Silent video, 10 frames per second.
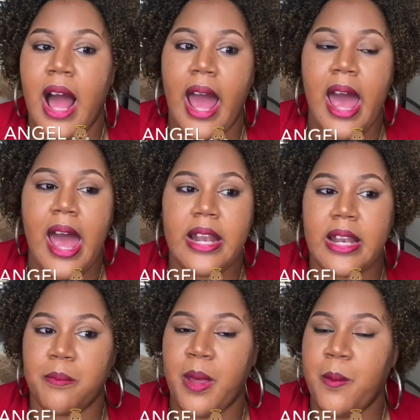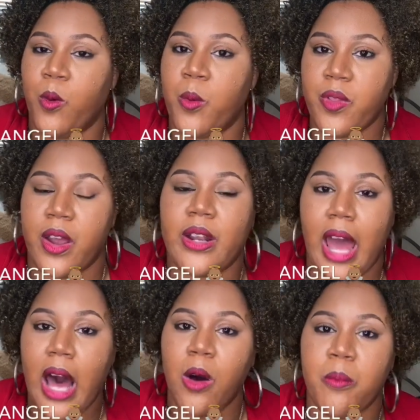And people were there to
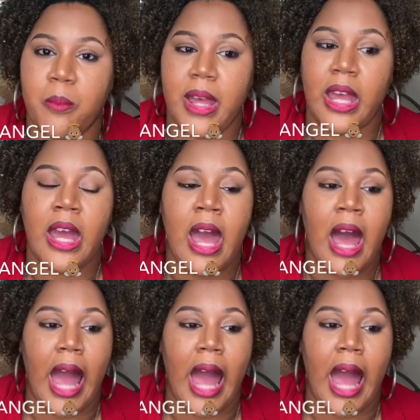help me.